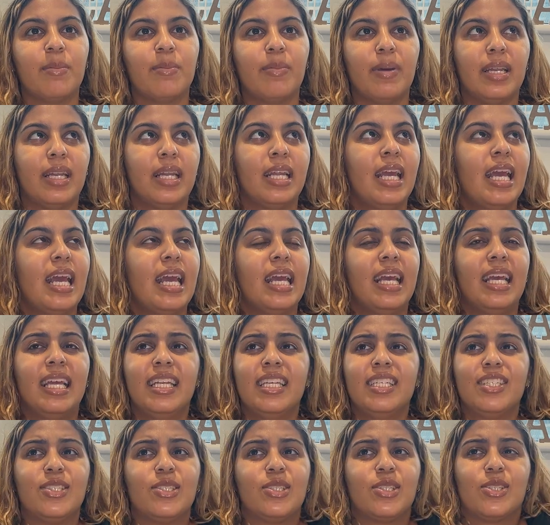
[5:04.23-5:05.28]
but it
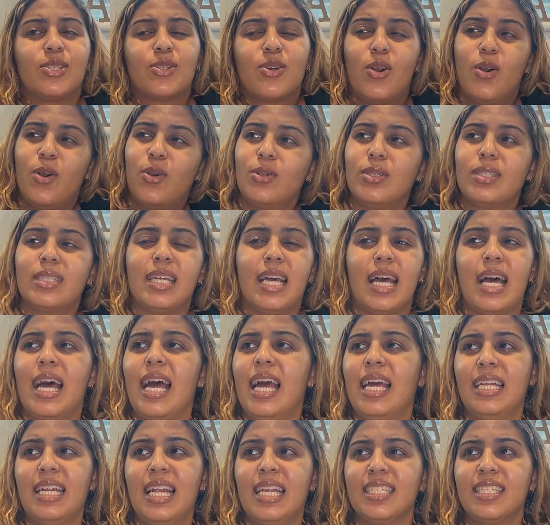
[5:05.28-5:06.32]
is just colder,
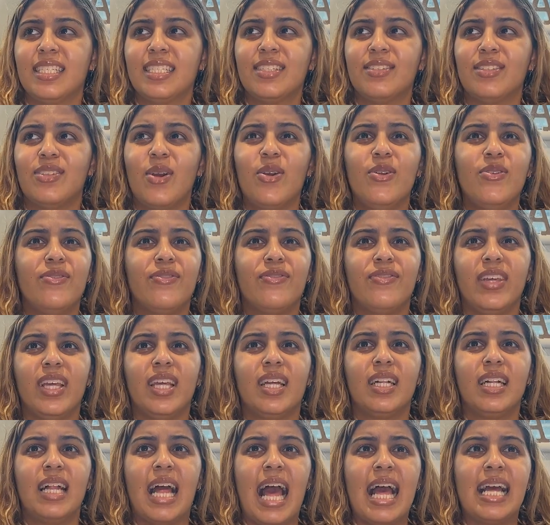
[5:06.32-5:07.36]
and I just don't
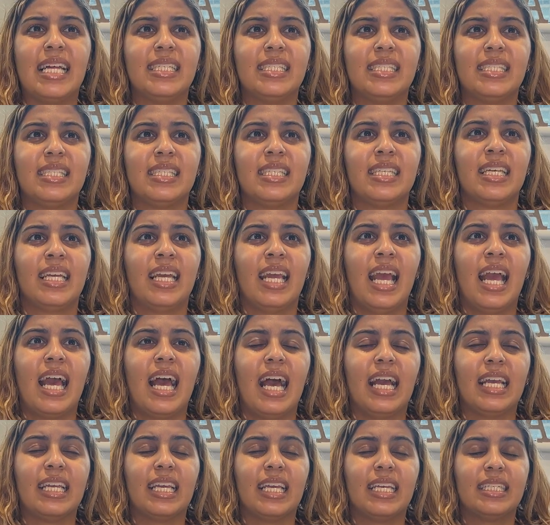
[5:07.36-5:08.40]
feel as, I
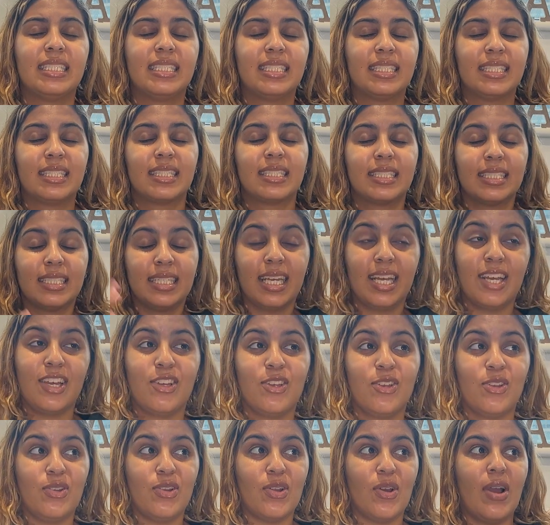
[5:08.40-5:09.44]
guess,
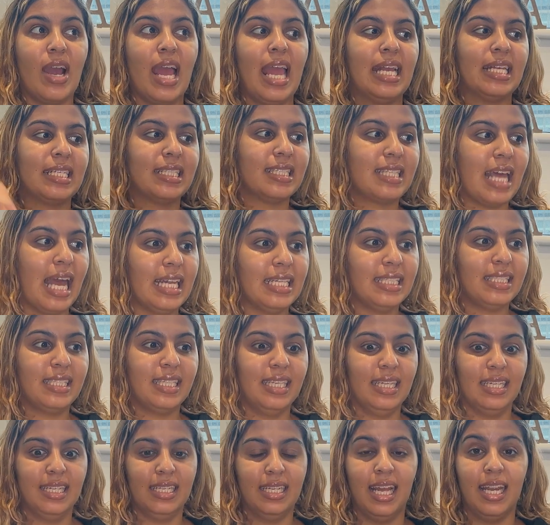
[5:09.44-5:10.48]

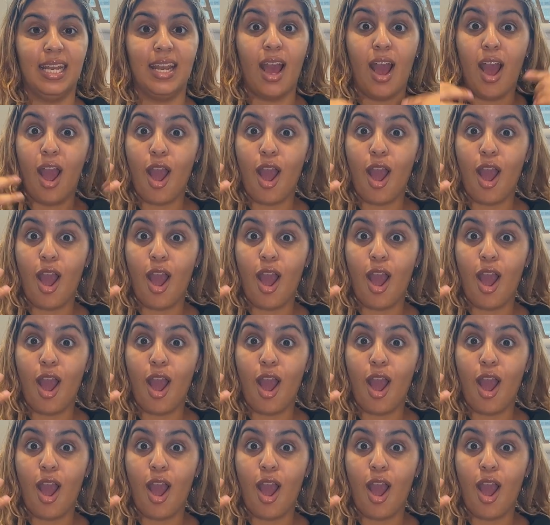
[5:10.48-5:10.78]
excited and,